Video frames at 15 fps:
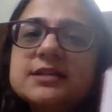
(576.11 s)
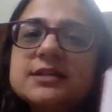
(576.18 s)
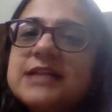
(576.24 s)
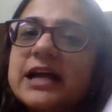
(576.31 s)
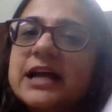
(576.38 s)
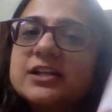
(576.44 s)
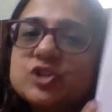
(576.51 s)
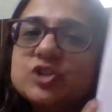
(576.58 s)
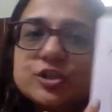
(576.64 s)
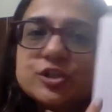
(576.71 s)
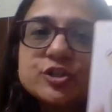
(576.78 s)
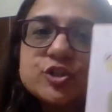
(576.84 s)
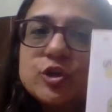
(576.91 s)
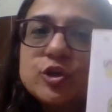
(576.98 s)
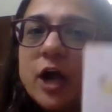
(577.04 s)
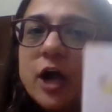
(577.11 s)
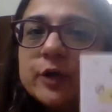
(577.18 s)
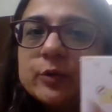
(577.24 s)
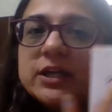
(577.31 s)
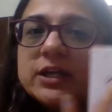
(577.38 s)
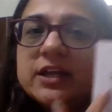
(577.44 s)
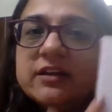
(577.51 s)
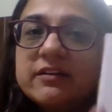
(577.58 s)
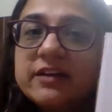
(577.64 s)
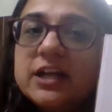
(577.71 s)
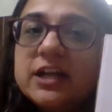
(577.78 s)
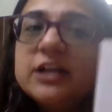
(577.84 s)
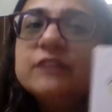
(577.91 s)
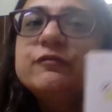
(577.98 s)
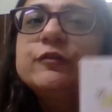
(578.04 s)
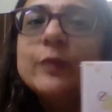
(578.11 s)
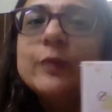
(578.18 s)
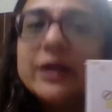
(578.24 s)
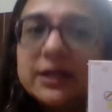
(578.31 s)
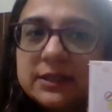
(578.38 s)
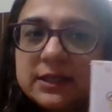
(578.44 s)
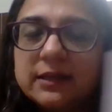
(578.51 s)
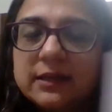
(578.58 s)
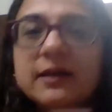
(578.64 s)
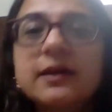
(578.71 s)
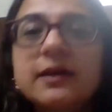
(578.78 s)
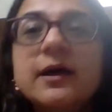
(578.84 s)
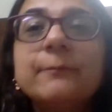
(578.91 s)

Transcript: is that children should not only read fluently,